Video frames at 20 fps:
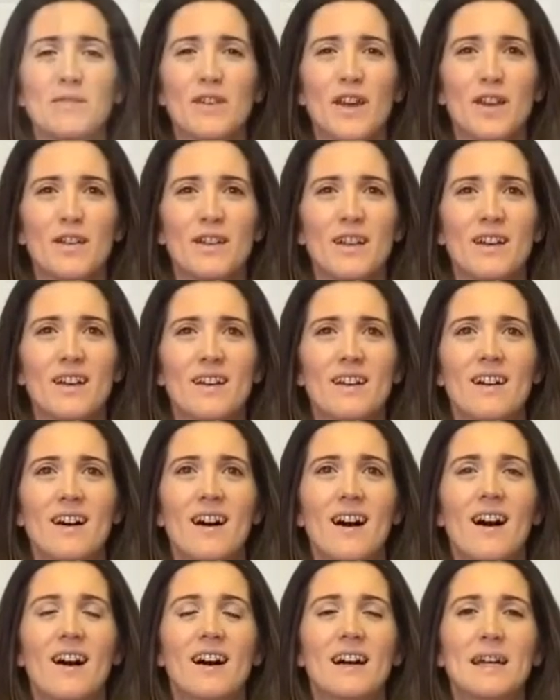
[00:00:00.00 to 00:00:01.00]
Fiona.
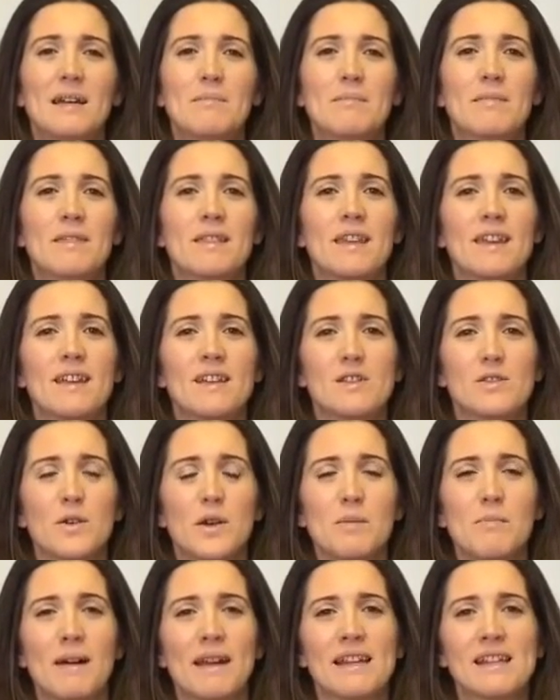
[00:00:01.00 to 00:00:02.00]
I'm the
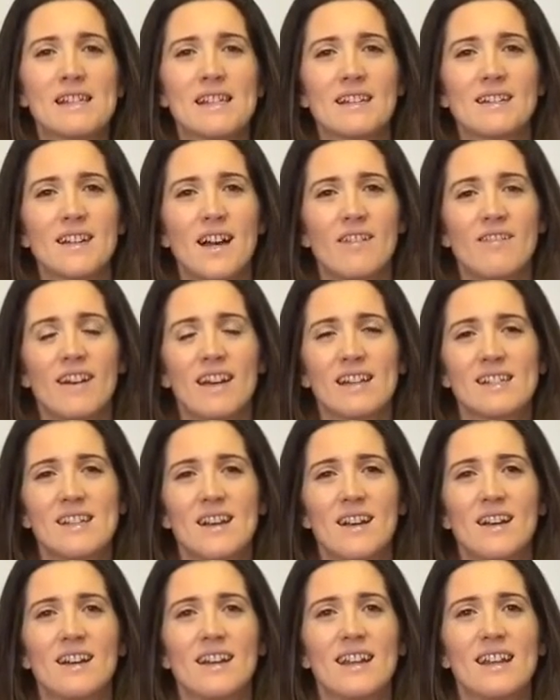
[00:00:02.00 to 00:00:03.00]
Joint Managing Director
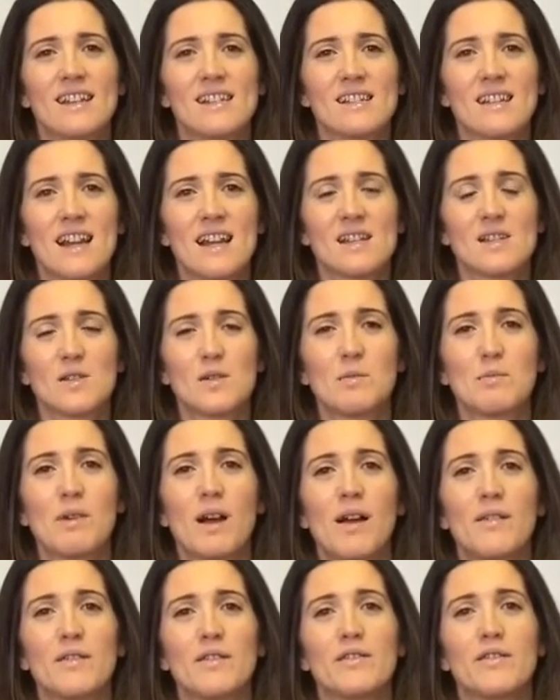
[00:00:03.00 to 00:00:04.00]
at International
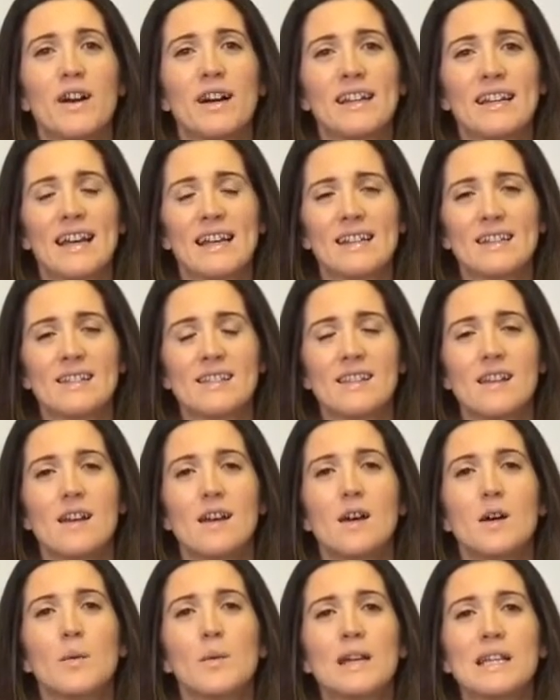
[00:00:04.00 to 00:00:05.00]
Private Finance.
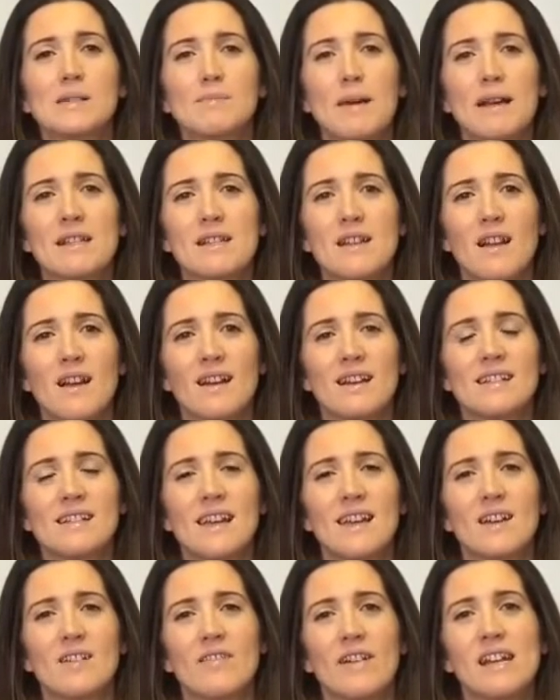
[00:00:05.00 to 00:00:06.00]
We specialise
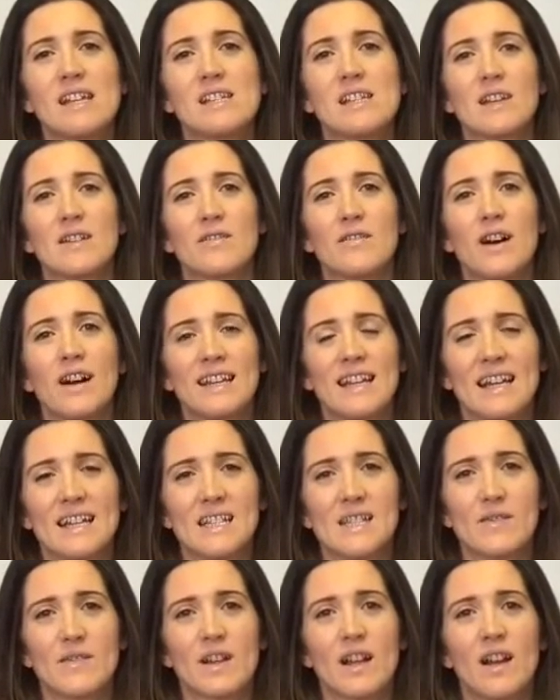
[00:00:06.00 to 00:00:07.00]
in arranging
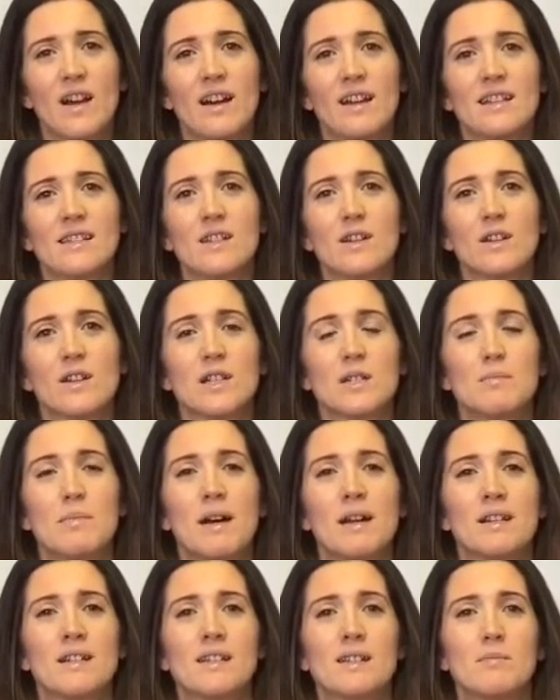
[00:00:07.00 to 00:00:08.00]
finance for clients looking to
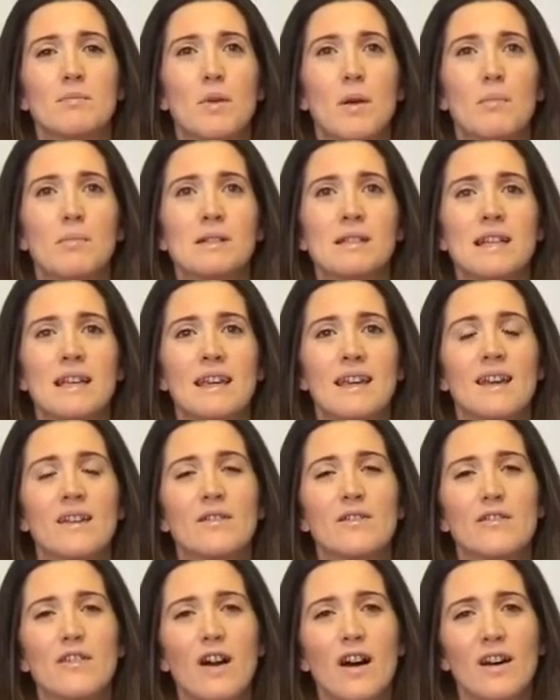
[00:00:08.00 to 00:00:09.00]
purchase a property
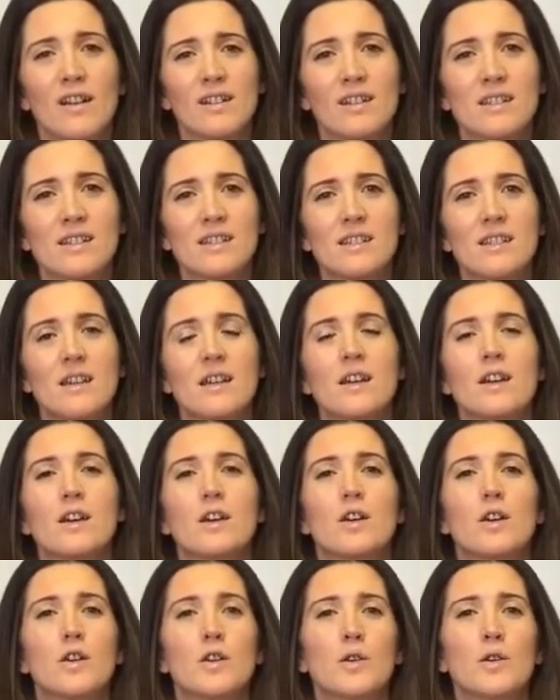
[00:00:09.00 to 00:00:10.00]
in France
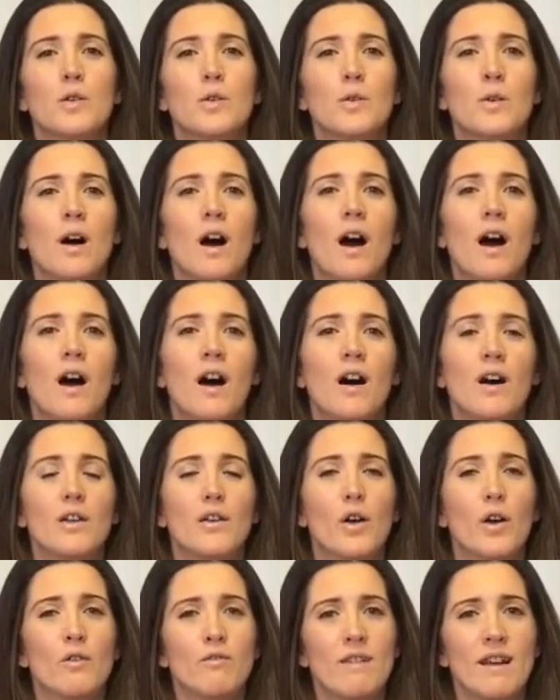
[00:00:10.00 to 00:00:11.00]
who are
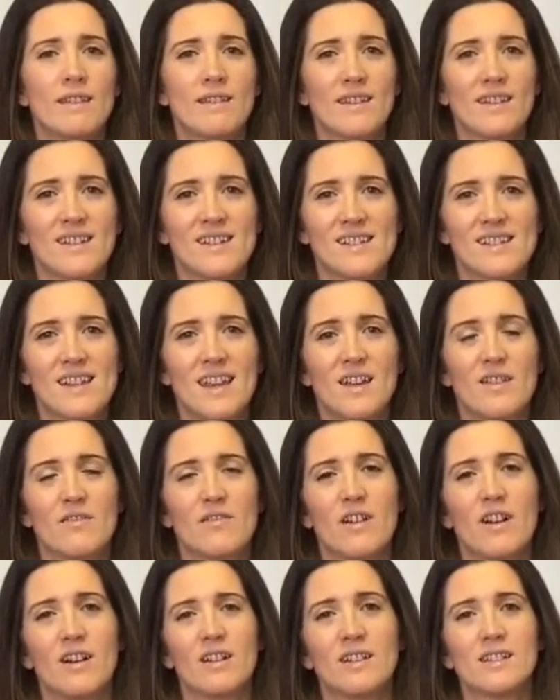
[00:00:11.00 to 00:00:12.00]
non-resident in
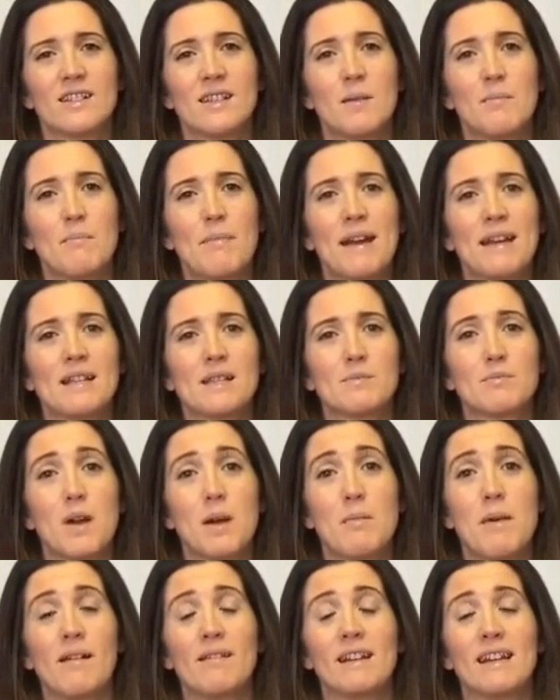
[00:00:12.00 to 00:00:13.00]
France and based
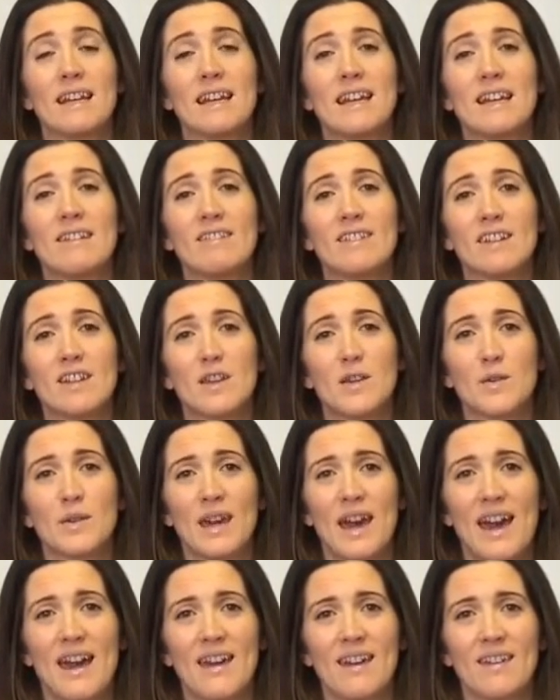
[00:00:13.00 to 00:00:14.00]
primarily here in the
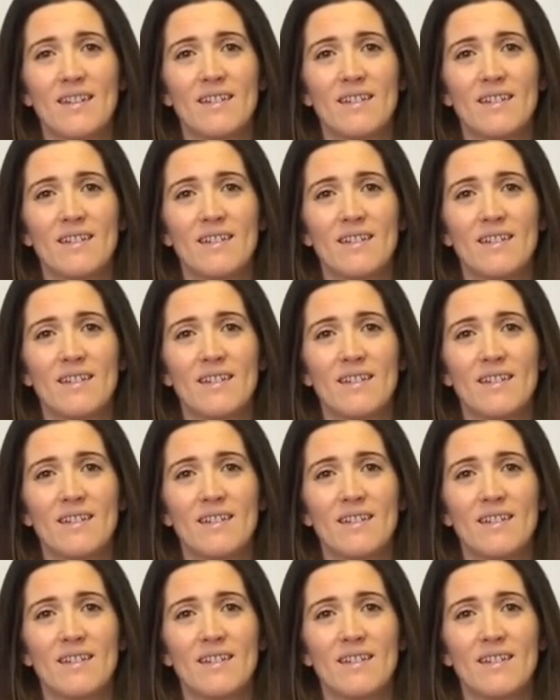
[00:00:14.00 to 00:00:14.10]
UK.